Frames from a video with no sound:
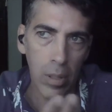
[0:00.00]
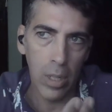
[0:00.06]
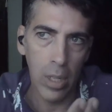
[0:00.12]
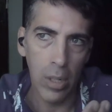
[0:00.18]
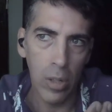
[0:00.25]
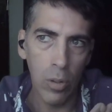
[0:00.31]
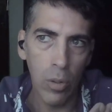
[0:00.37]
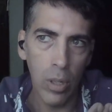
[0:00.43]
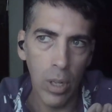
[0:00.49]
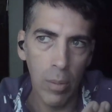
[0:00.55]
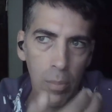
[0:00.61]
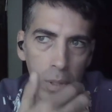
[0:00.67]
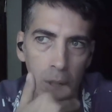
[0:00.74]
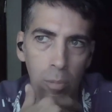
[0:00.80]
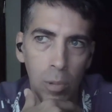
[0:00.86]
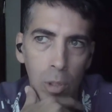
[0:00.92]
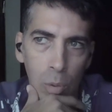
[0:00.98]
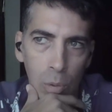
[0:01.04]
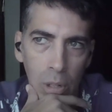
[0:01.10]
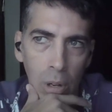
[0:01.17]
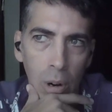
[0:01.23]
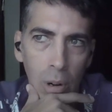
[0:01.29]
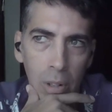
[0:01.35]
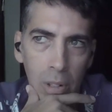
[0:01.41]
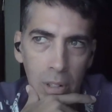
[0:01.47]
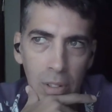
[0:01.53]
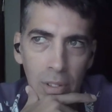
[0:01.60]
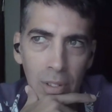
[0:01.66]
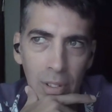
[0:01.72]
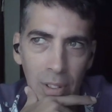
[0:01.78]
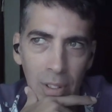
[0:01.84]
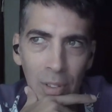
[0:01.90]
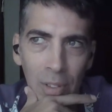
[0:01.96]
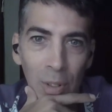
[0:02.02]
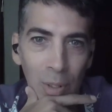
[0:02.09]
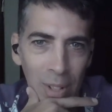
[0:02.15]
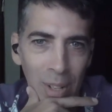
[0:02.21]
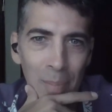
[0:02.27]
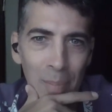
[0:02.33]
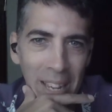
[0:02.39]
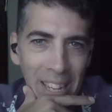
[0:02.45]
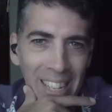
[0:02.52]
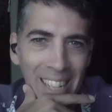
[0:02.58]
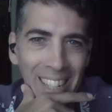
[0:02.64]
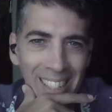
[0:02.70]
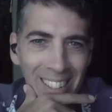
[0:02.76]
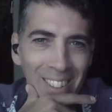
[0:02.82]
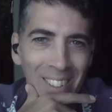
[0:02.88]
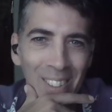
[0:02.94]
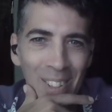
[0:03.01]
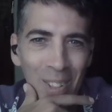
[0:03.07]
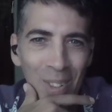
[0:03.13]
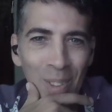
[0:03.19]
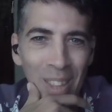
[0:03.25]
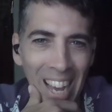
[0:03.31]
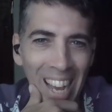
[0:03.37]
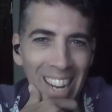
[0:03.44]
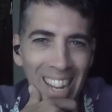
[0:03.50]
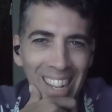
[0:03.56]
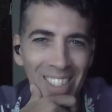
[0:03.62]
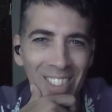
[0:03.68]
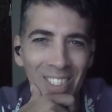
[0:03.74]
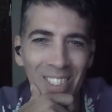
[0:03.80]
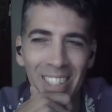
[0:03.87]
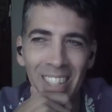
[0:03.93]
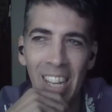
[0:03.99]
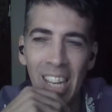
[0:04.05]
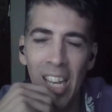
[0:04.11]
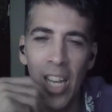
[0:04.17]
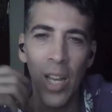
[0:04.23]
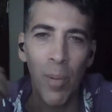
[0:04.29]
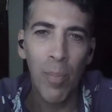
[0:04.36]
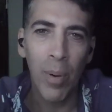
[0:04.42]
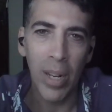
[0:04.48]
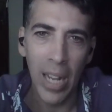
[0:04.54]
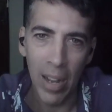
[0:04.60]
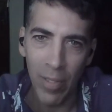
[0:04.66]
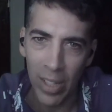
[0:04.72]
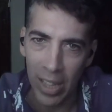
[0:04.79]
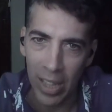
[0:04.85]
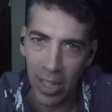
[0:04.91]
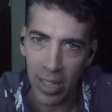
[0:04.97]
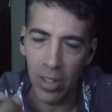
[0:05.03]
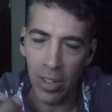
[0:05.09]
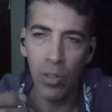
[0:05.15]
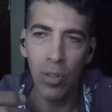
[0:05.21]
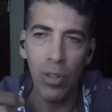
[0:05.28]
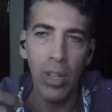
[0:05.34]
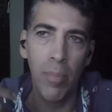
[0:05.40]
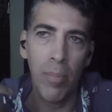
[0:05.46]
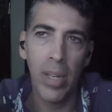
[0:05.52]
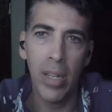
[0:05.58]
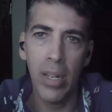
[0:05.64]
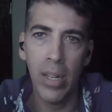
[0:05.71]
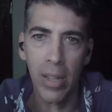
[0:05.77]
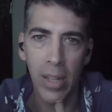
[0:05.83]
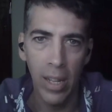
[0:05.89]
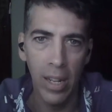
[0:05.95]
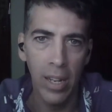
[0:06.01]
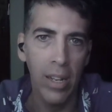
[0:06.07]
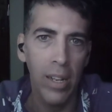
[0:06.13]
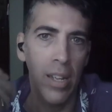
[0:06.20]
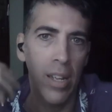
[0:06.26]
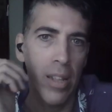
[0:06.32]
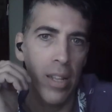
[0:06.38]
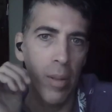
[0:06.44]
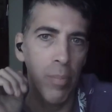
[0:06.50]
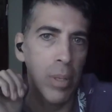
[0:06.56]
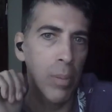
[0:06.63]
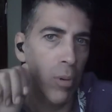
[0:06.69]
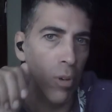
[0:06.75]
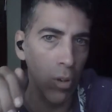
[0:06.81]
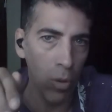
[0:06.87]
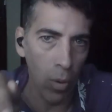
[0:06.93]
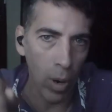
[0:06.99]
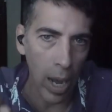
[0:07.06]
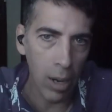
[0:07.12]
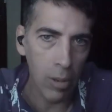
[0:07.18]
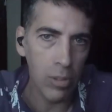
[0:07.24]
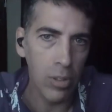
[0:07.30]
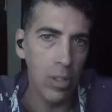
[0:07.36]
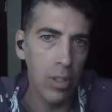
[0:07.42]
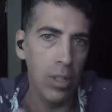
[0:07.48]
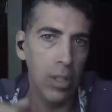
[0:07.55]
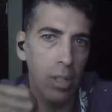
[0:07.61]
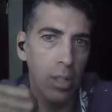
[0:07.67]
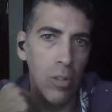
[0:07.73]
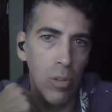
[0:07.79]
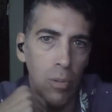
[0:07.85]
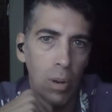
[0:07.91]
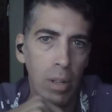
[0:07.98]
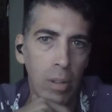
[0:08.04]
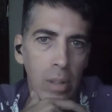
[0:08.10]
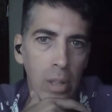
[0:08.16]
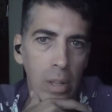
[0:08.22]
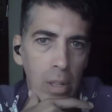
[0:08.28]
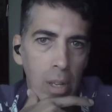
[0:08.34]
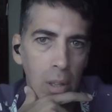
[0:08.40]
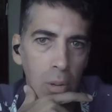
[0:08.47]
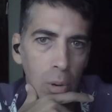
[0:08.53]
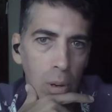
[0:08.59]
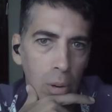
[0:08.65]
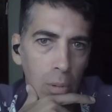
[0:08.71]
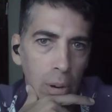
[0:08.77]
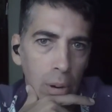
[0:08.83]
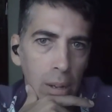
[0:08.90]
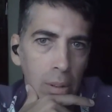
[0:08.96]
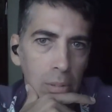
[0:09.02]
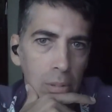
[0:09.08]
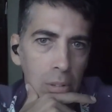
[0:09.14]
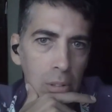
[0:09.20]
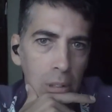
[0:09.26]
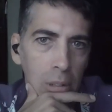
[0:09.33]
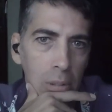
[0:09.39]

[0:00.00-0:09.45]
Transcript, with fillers: canoe comes in, which was hard to make it do that actually, but having the canoe come in and then people go out to the canoe rather than the other way around. So